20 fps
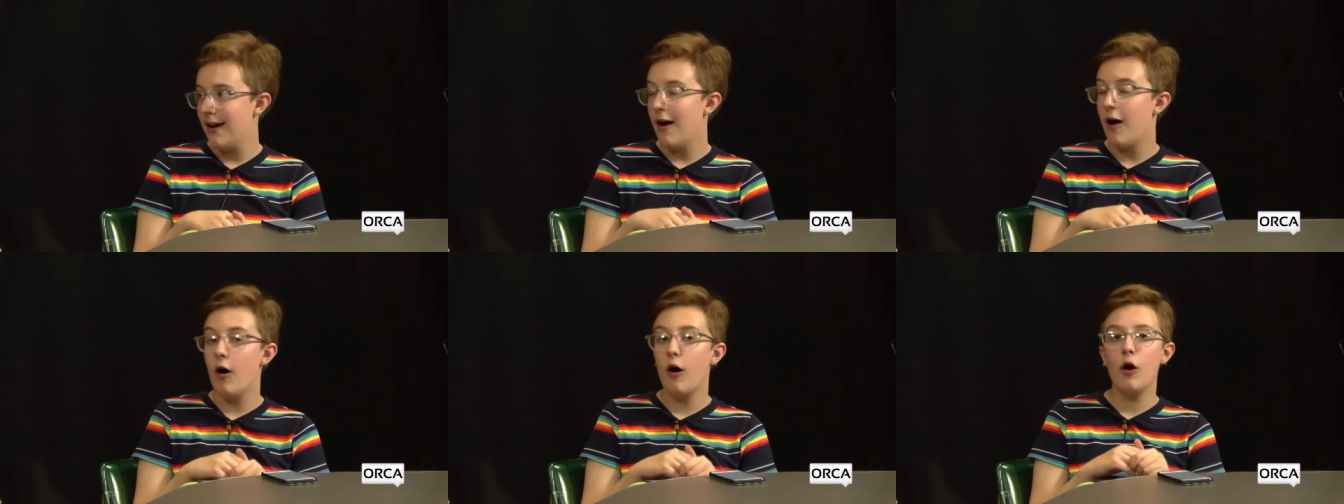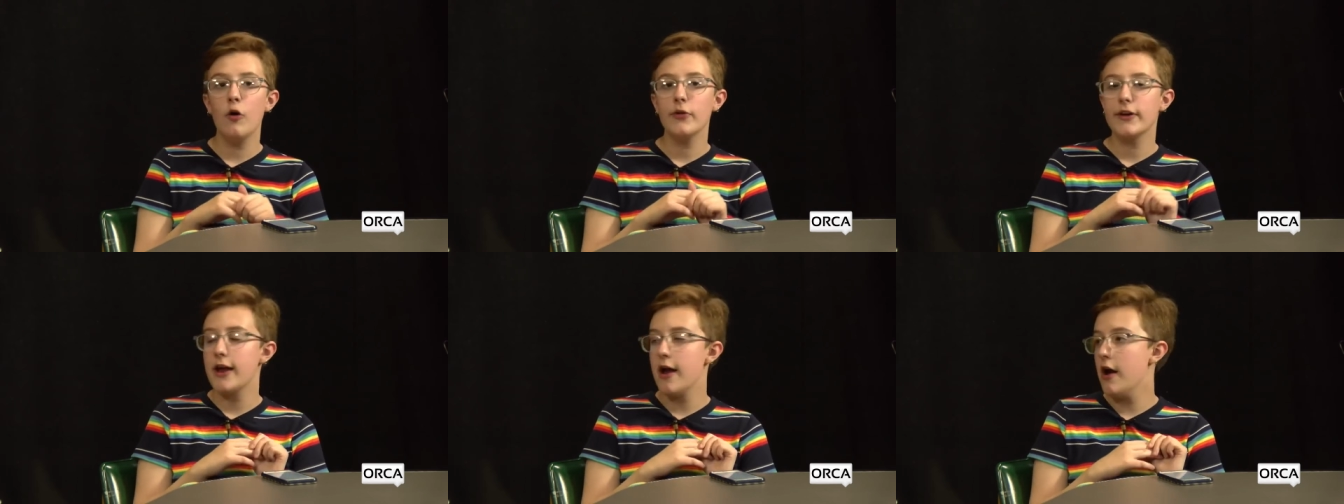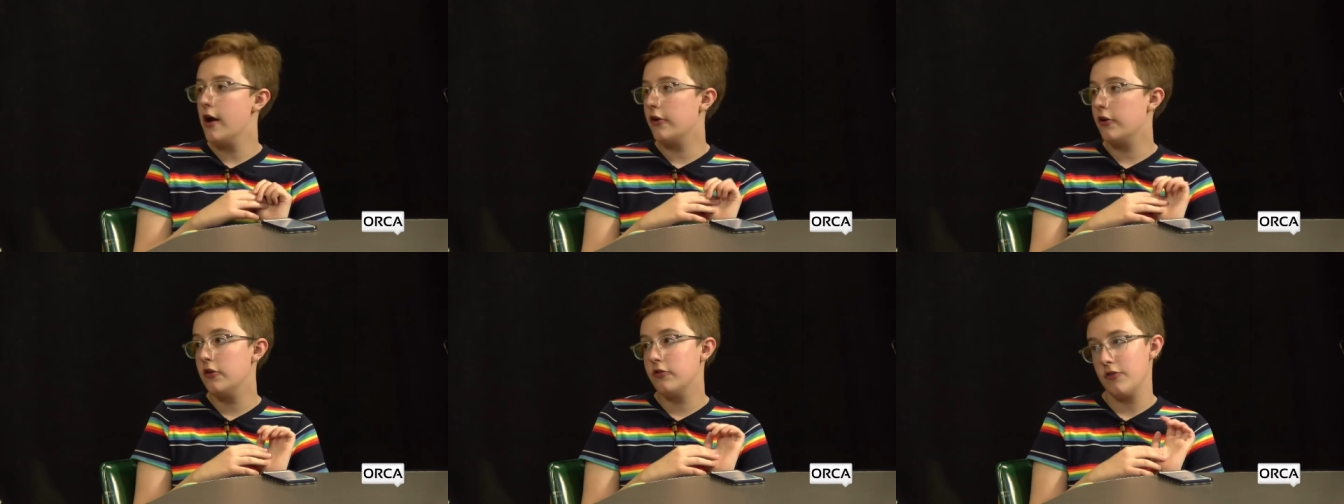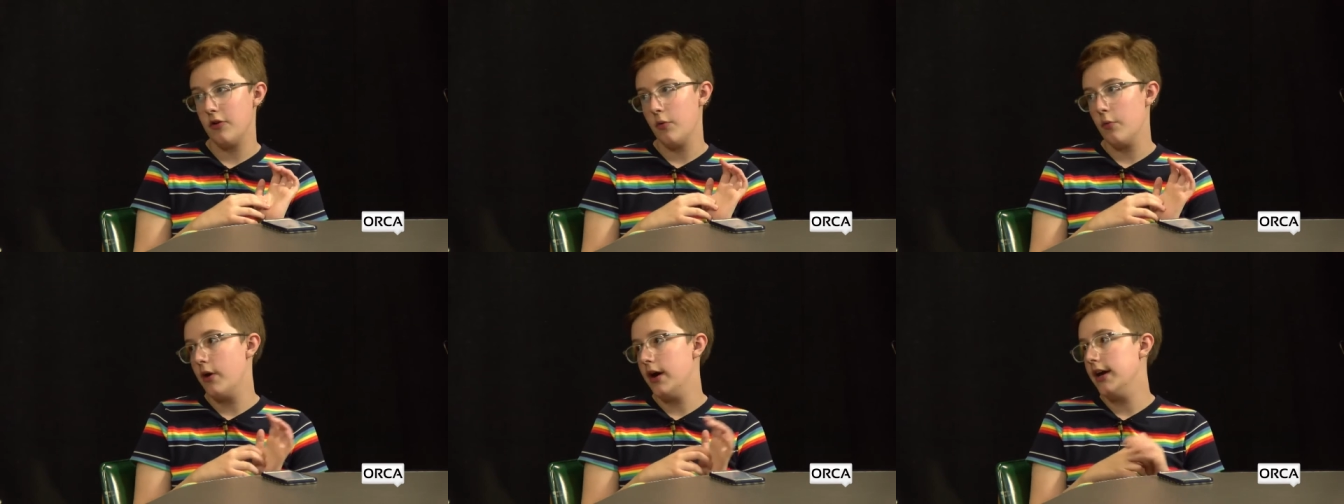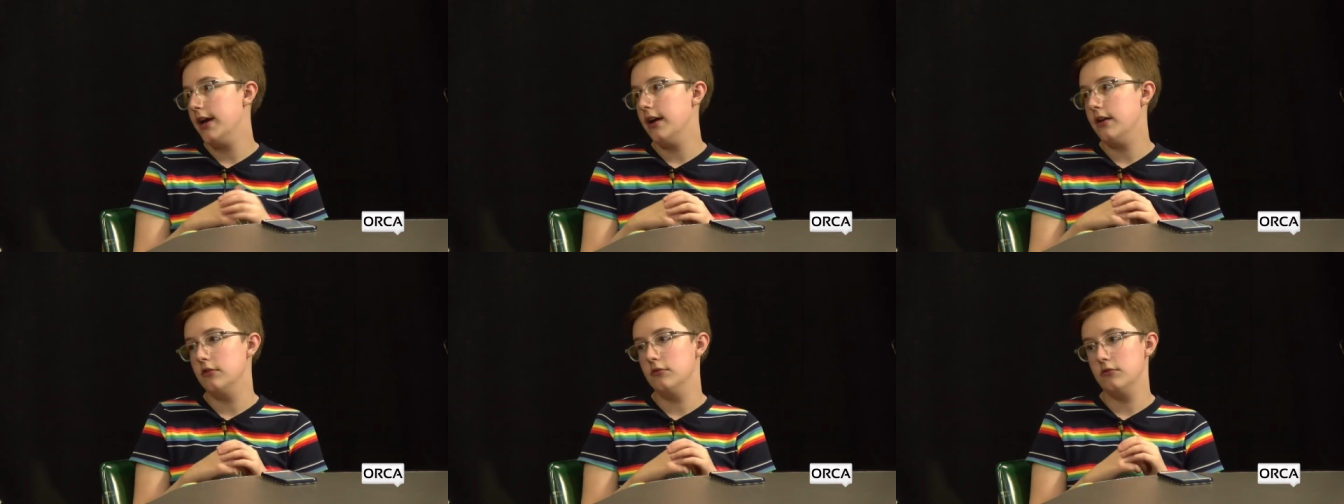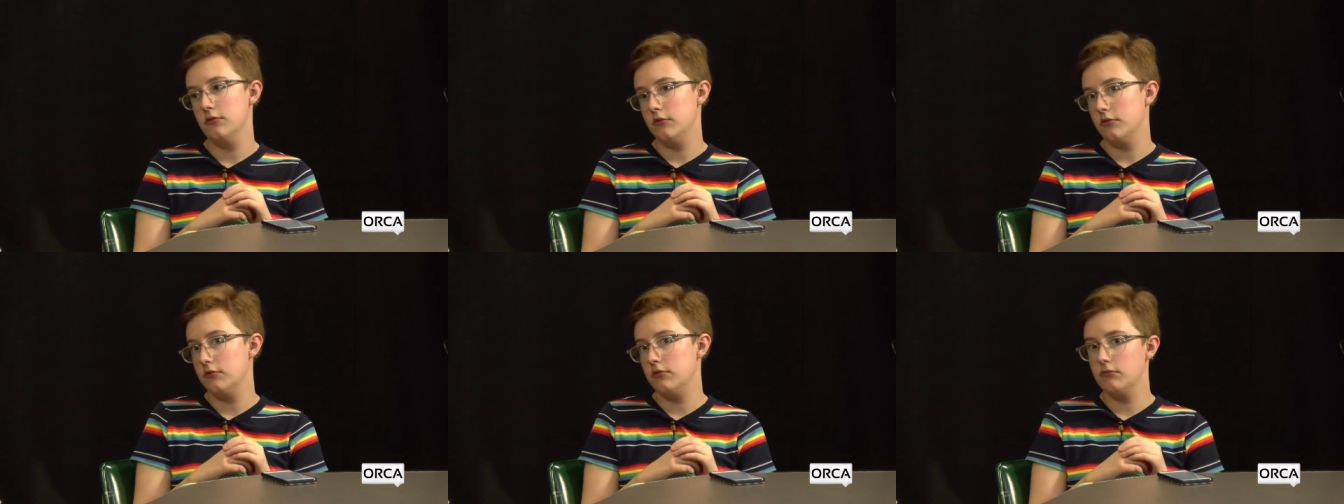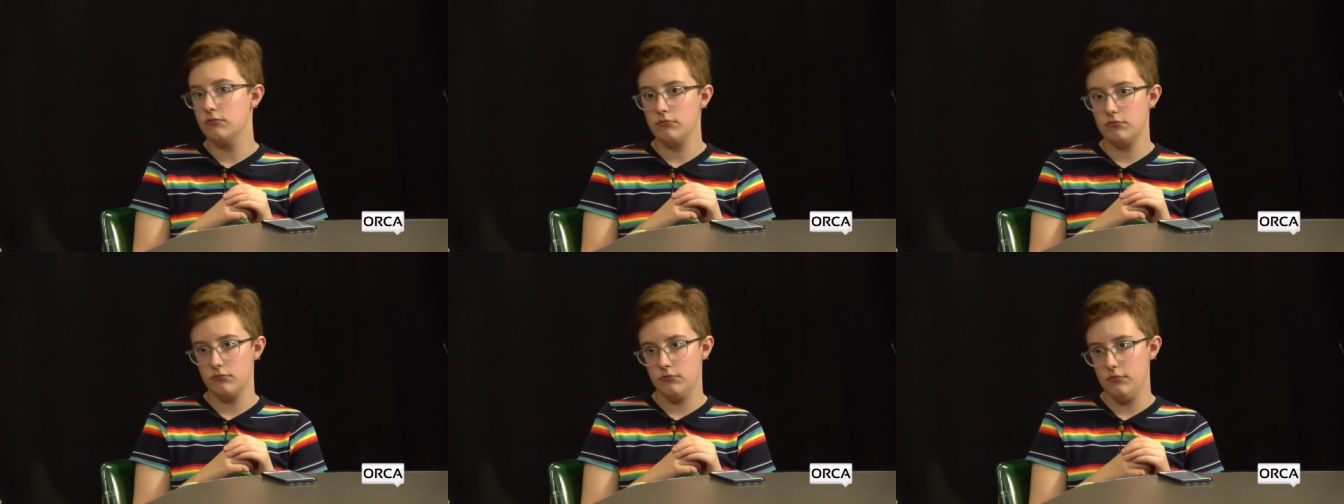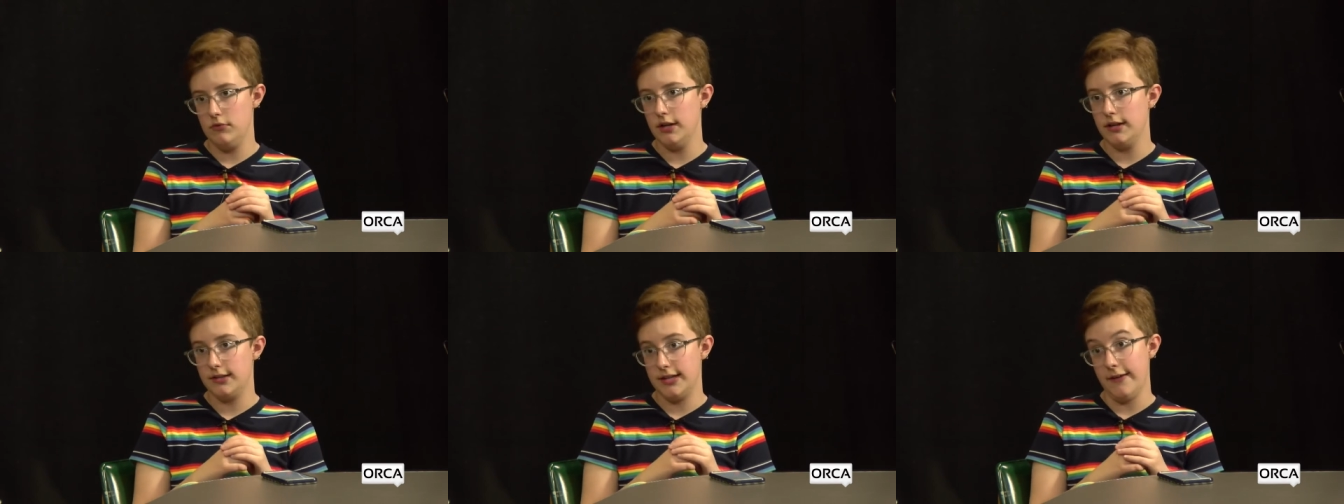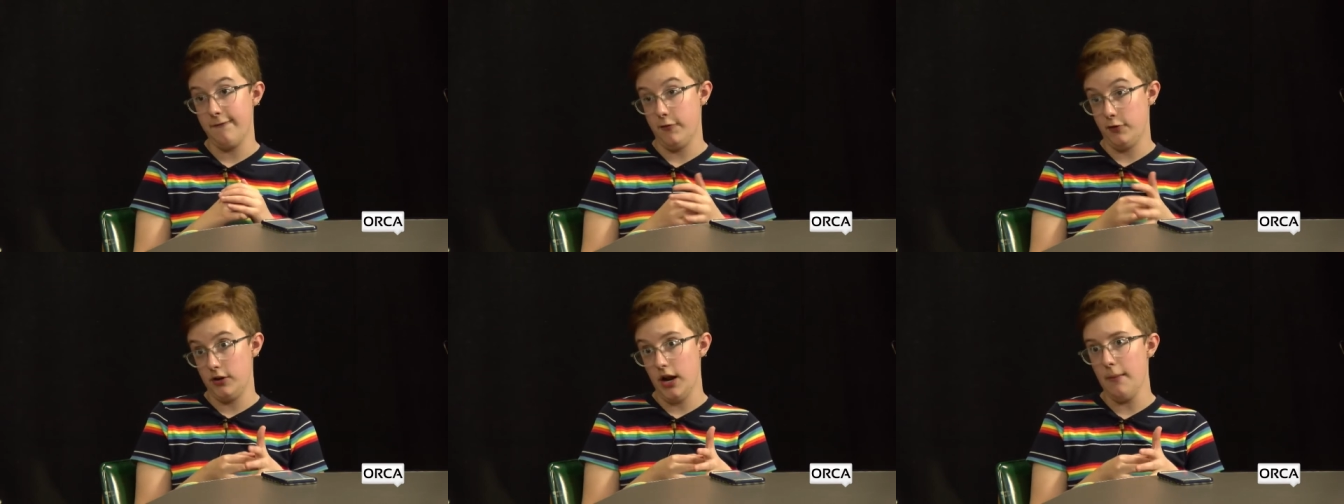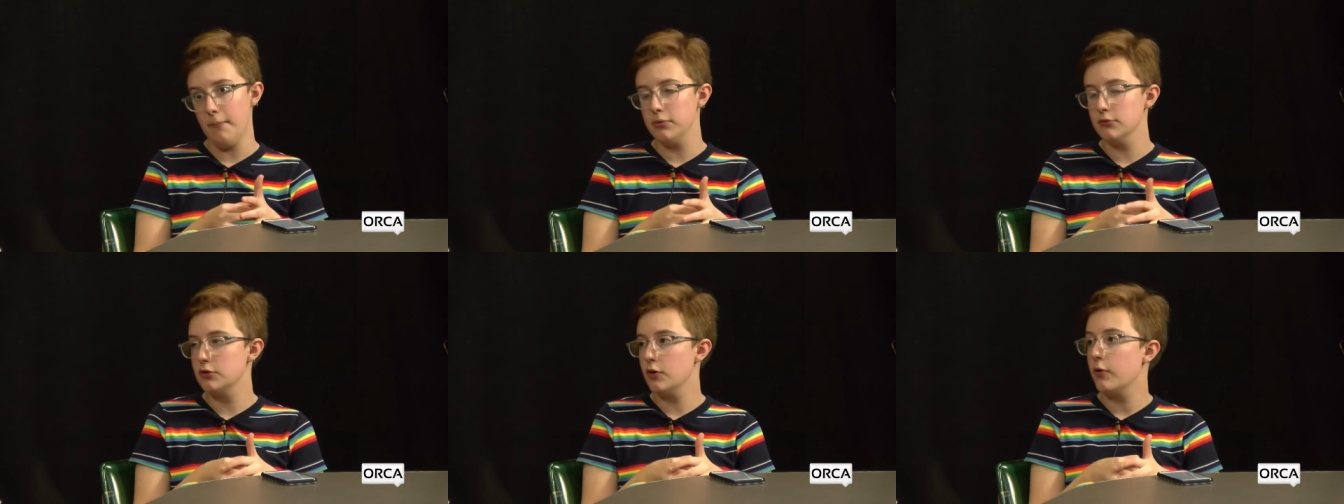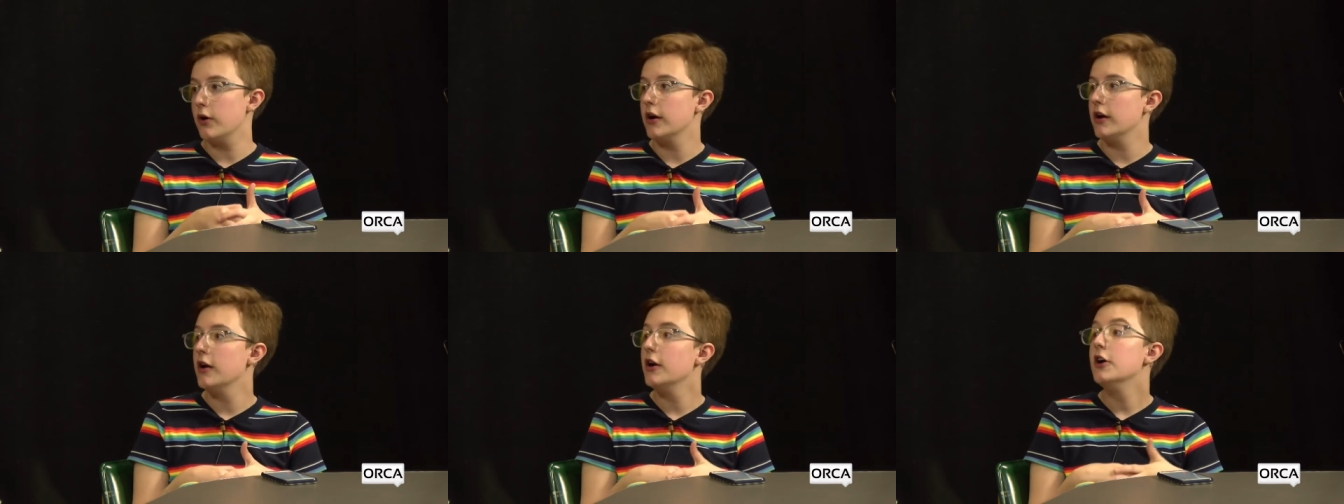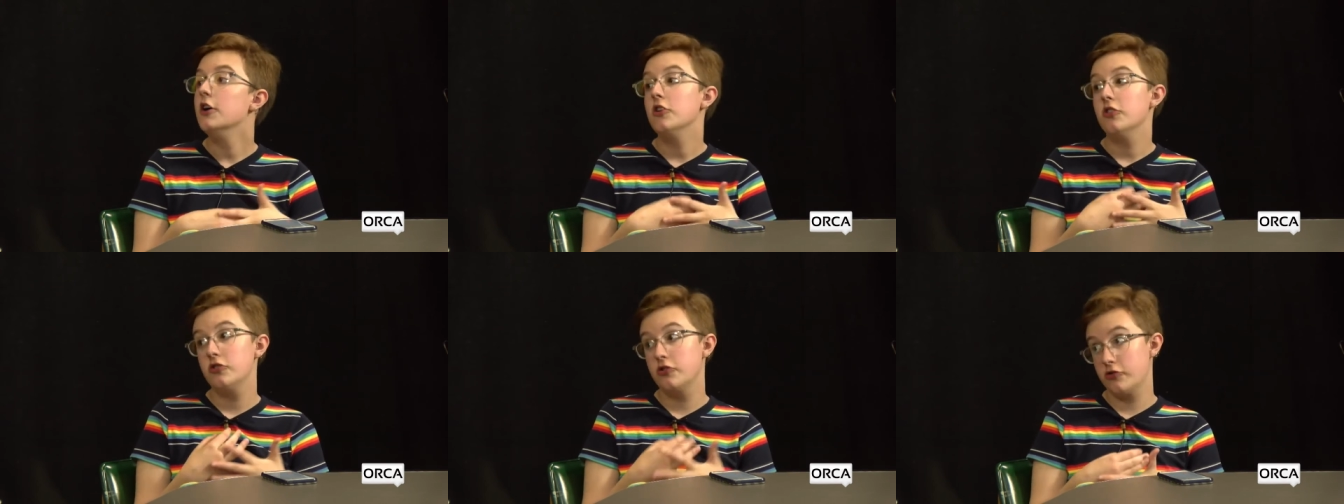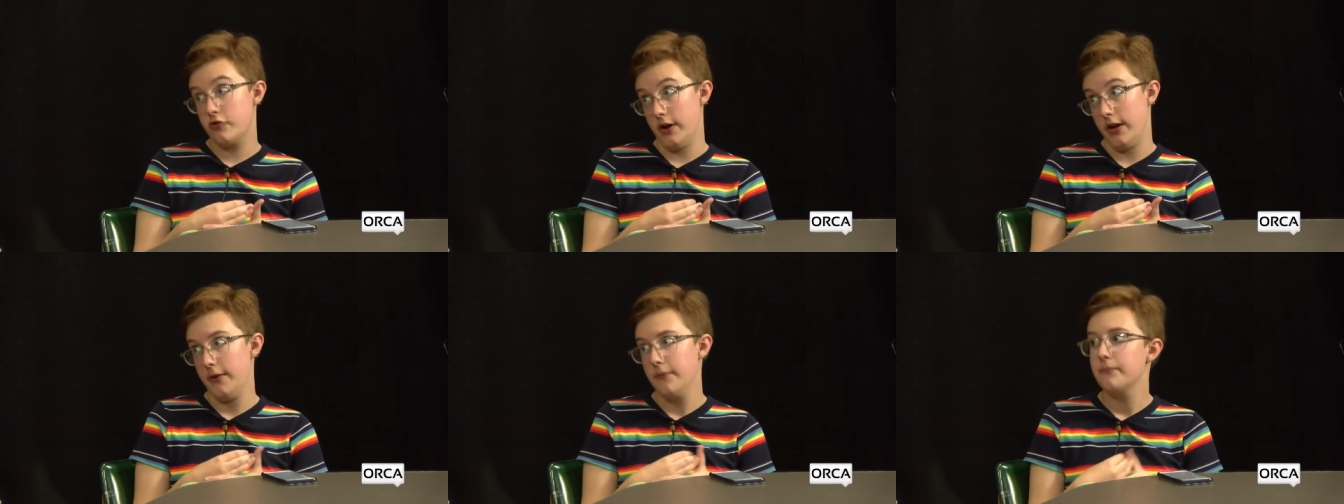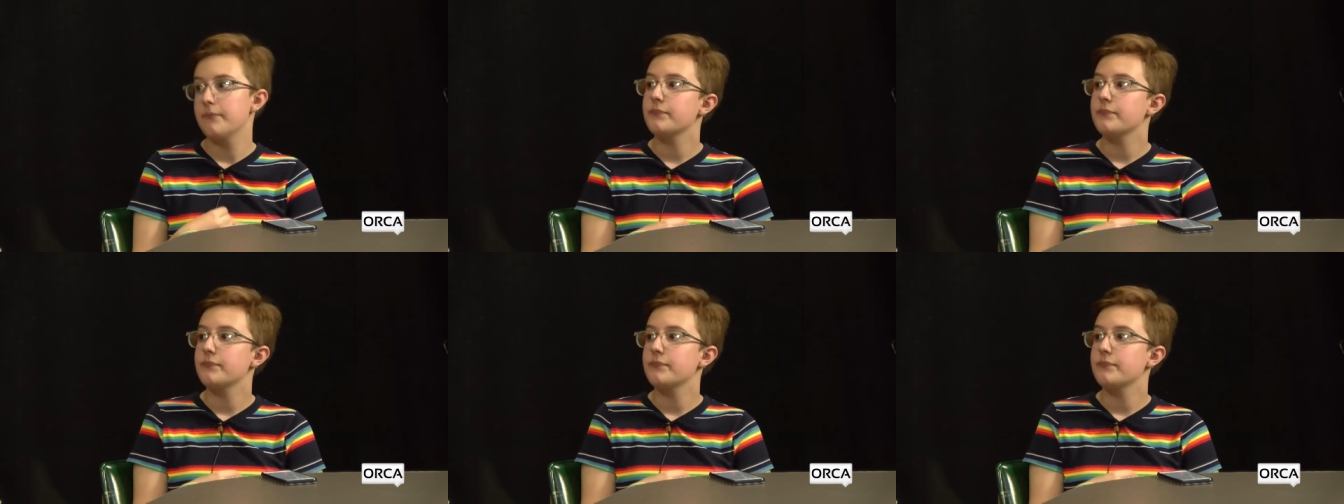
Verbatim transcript: All the yeah. characters are white, and except for Dumbledore, straight.